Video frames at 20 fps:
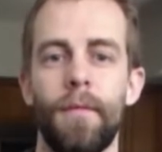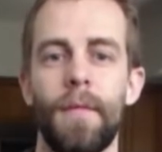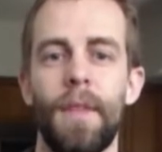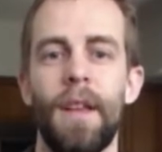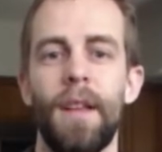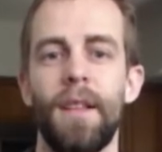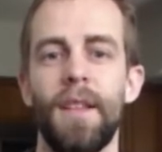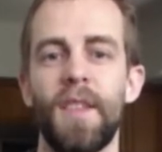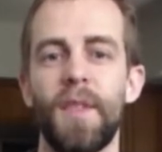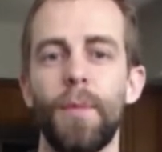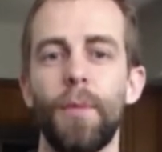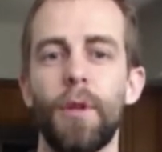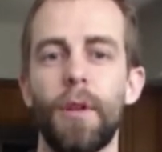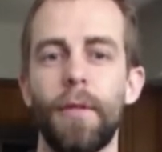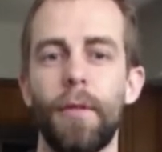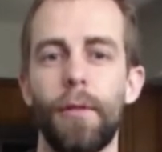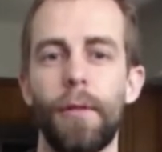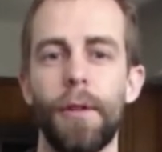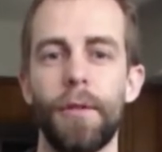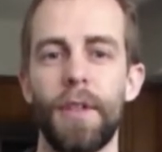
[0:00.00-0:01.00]
This is more of a
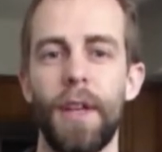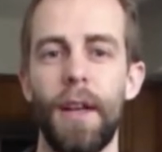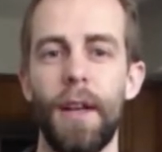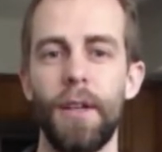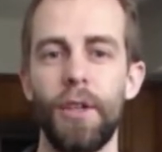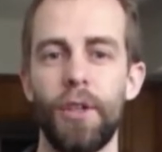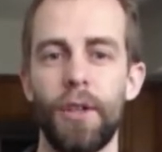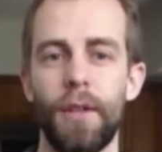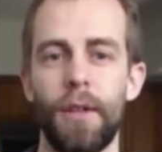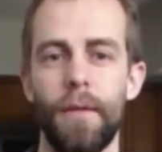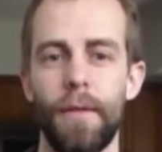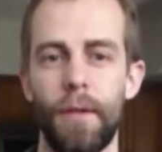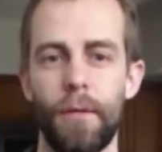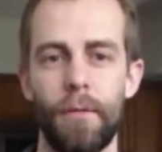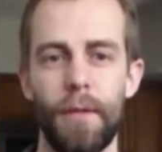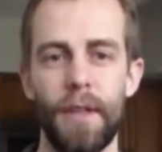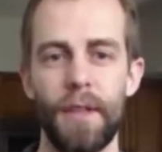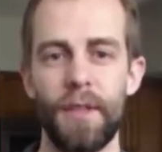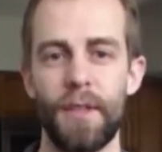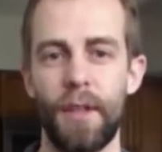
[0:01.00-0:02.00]
rotation of the
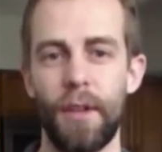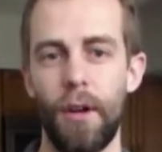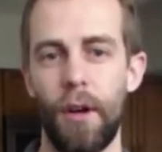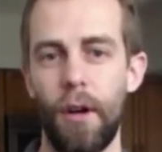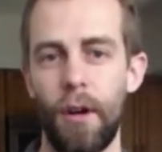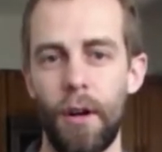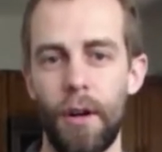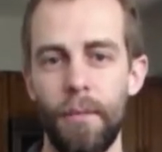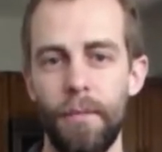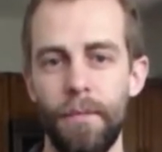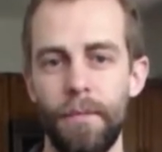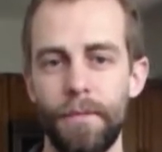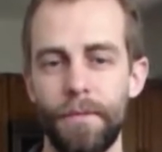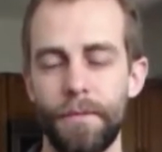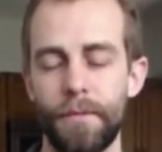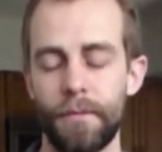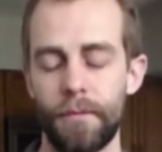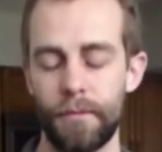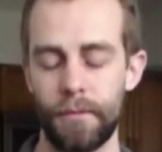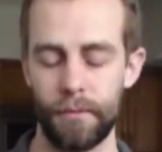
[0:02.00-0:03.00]
wrist and arm.
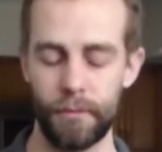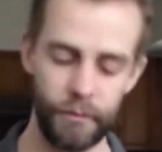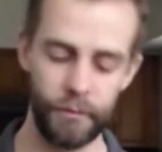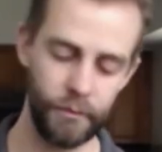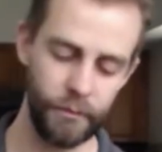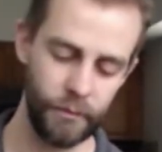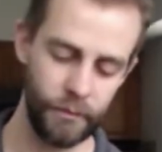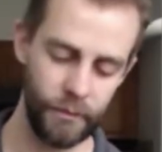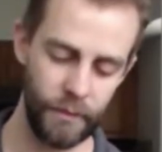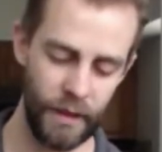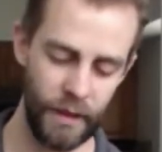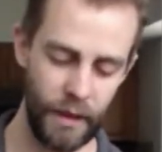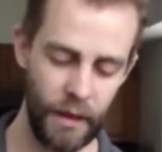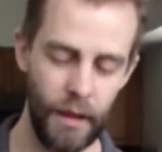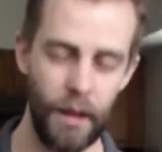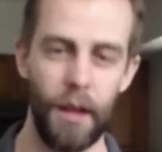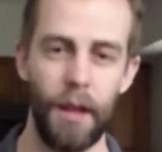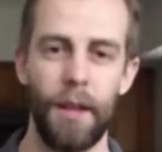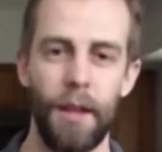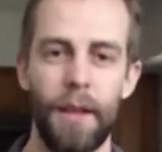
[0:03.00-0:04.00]

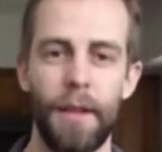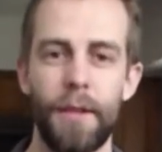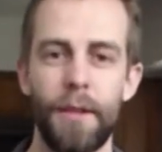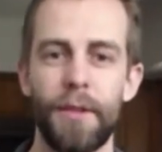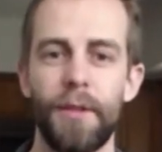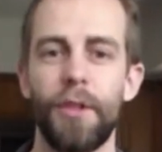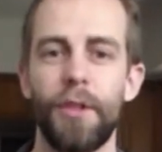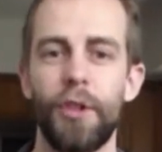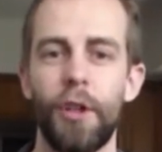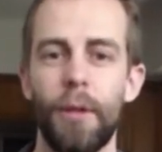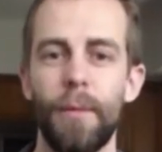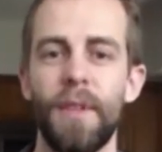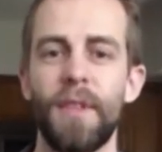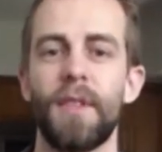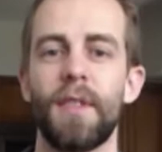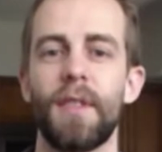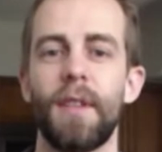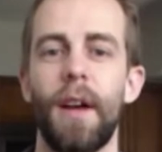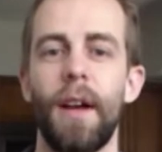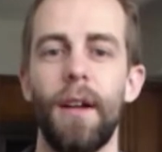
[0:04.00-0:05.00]
Then there's the German
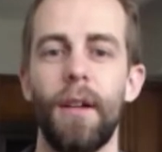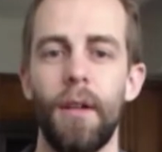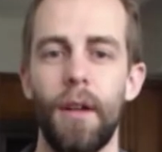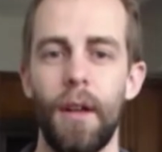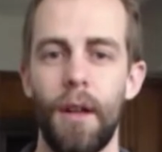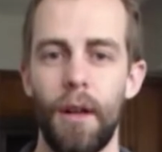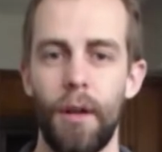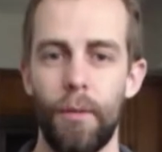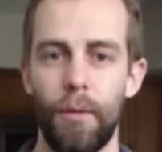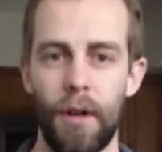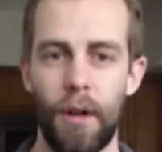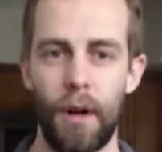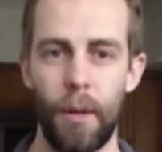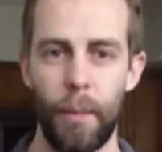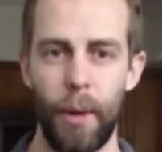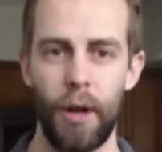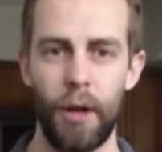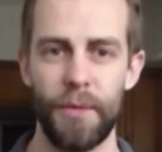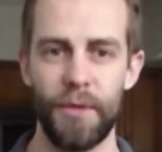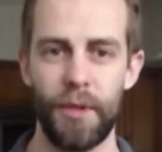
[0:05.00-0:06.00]
style, where our
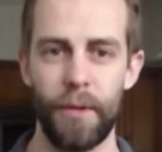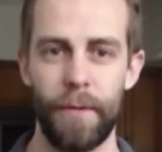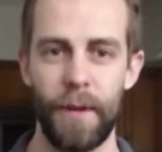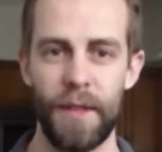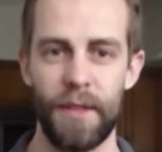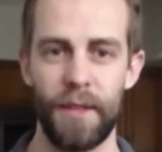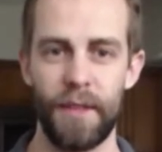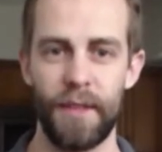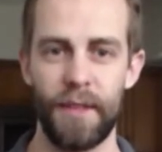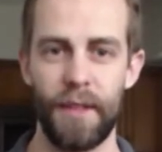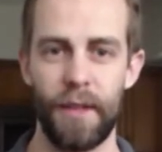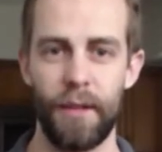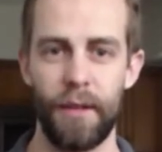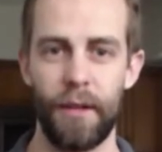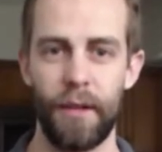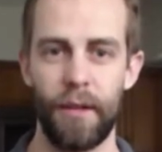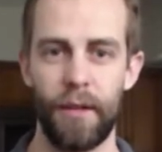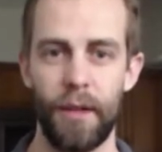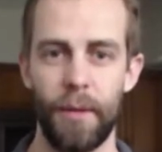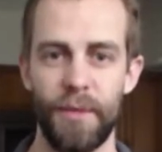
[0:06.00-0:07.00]
palms are facing the ceiling, our
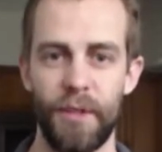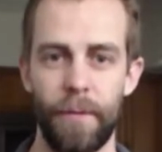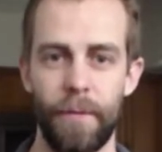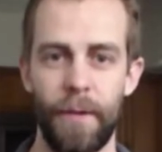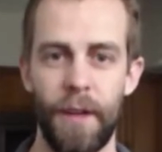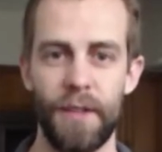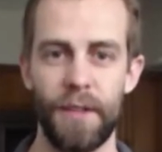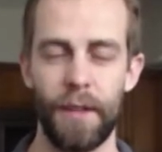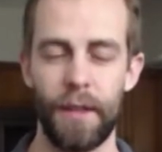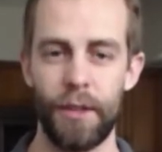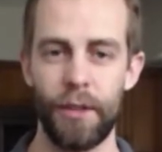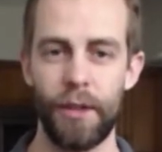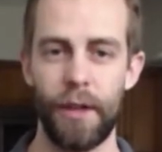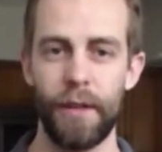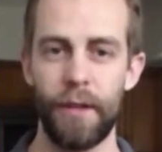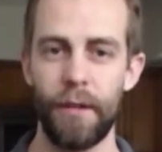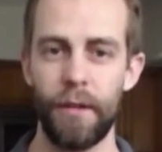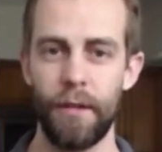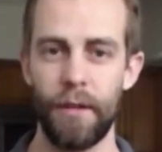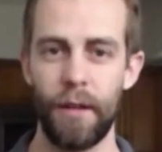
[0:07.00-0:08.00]
thumbs are facing each
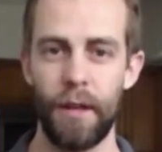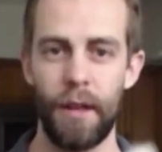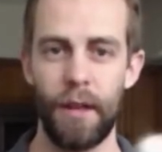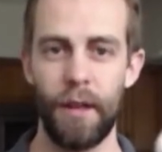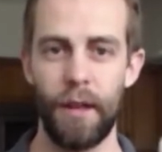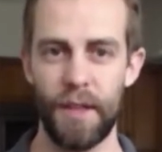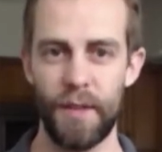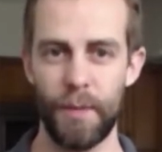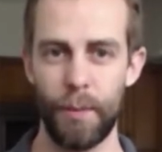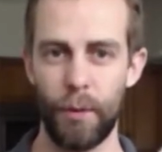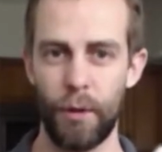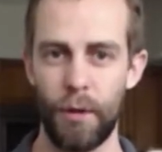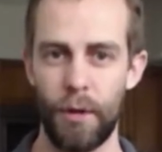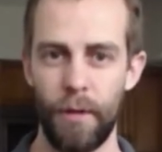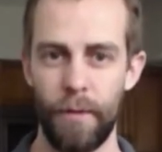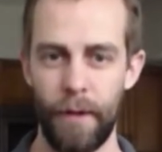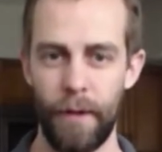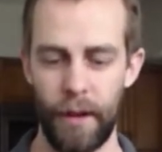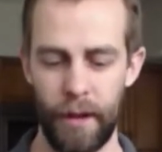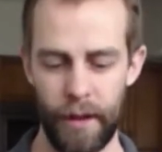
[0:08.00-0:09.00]
other. It's more of
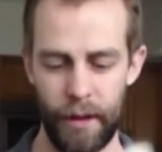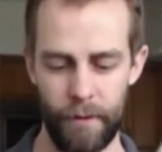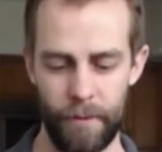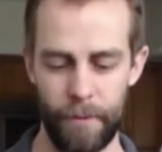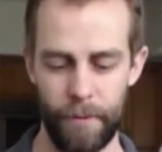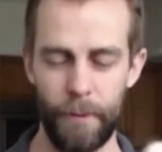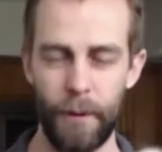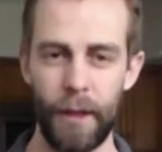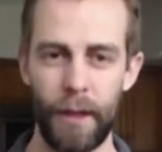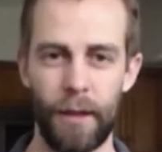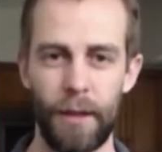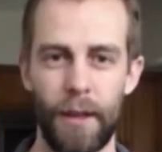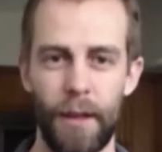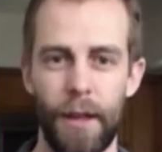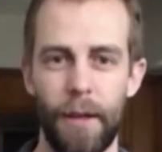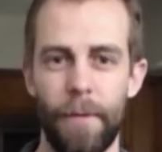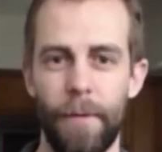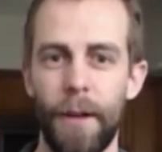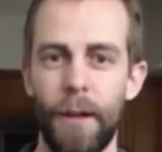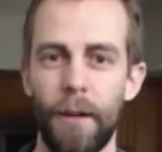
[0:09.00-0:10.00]
a flick, like a
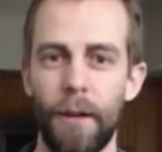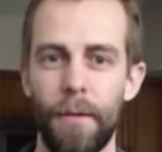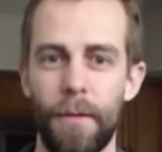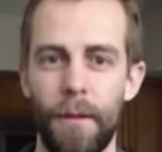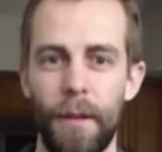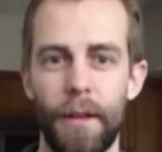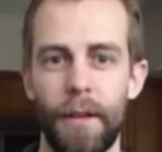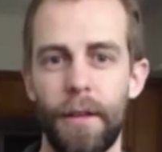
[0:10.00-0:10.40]
finger flick.